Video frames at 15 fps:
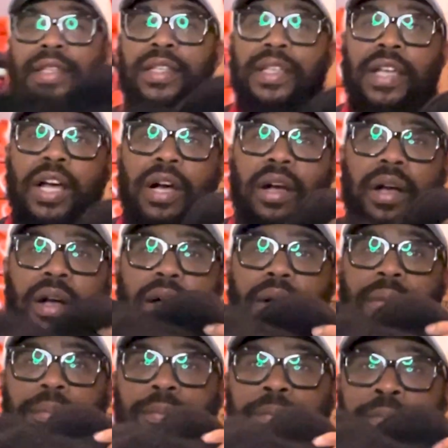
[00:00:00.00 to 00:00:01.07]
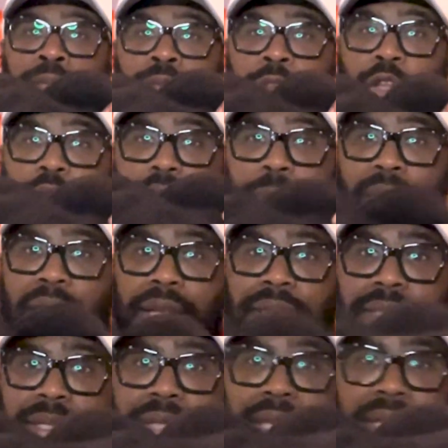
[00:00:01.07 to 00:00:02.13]
on the
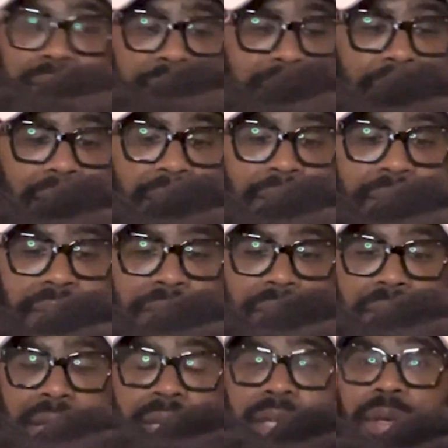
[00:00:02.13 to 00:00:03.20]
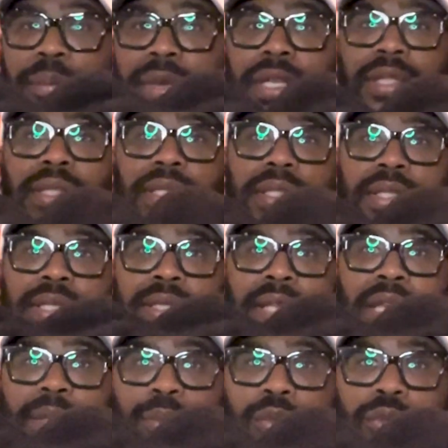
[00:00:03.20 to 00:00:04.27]
pockets in the inside, they didn't make these
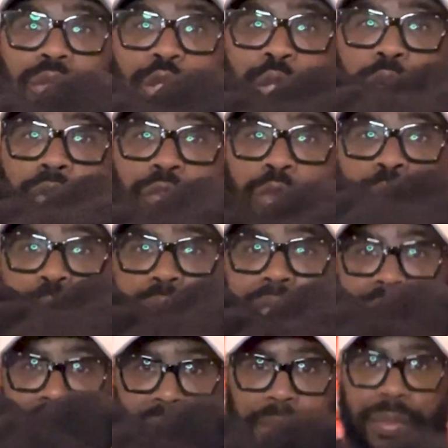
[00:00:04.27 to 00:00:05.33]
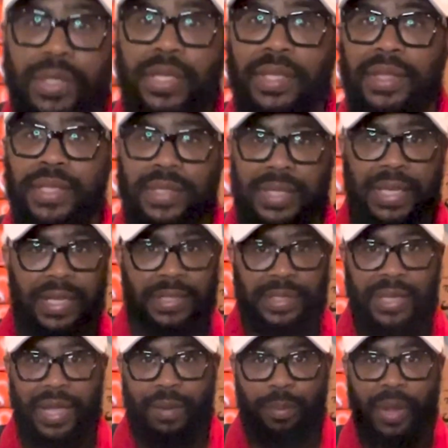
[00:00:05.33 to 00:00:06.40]
stable. So if you put something in this
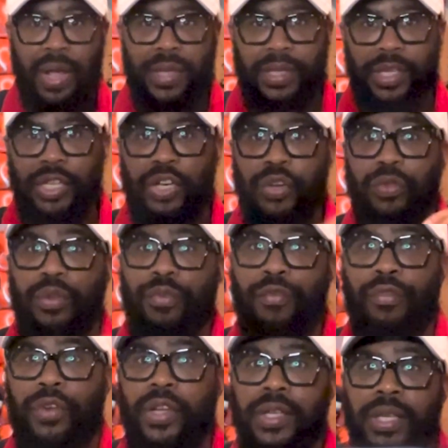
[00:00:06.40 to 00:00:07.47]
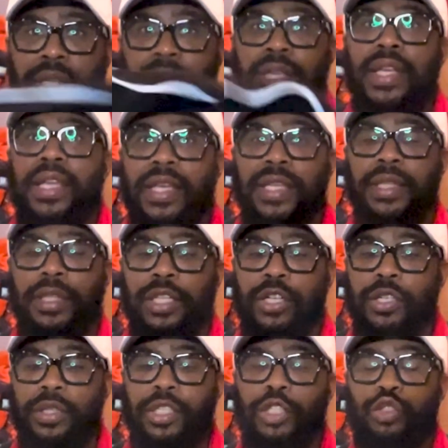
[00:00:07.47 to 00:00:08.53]
inside pocket here in the front, it
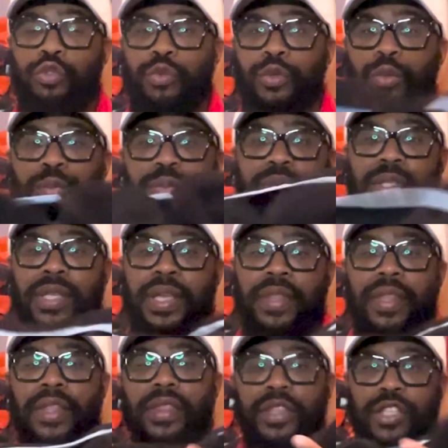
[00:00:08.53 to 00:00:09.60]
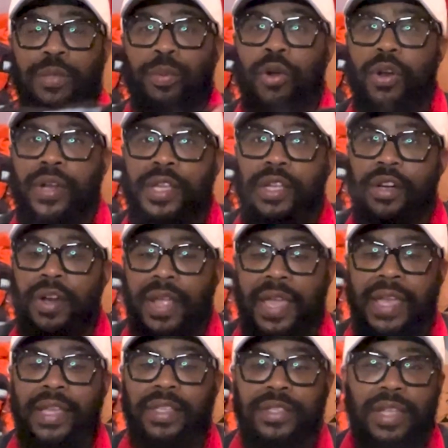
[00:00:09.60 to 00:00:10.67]
literally droops, and then this part here
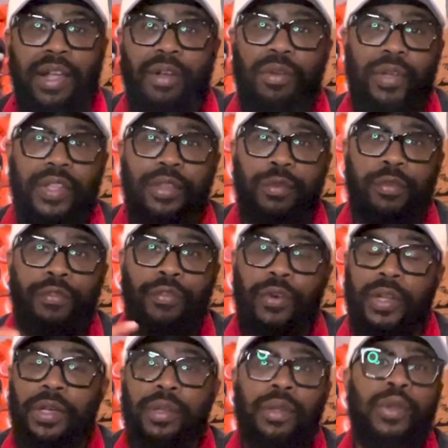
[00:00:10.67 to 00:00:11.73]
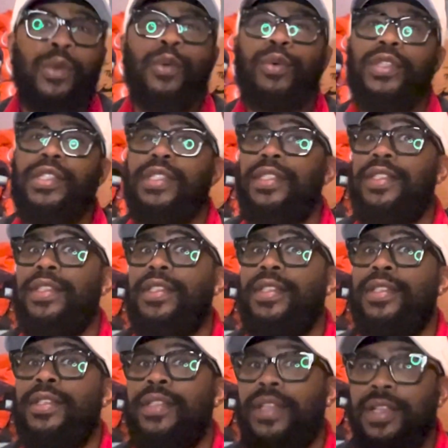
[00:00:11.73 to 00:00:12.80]
hangs out in the front, which is
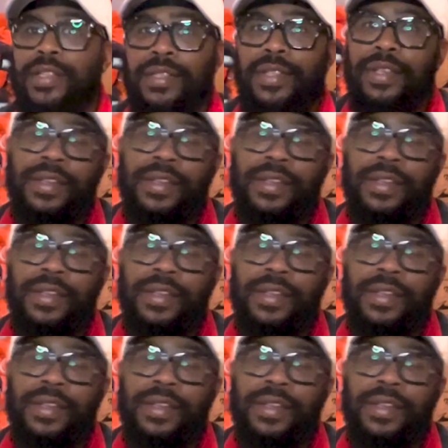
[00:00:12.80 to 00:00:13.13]
disgusting.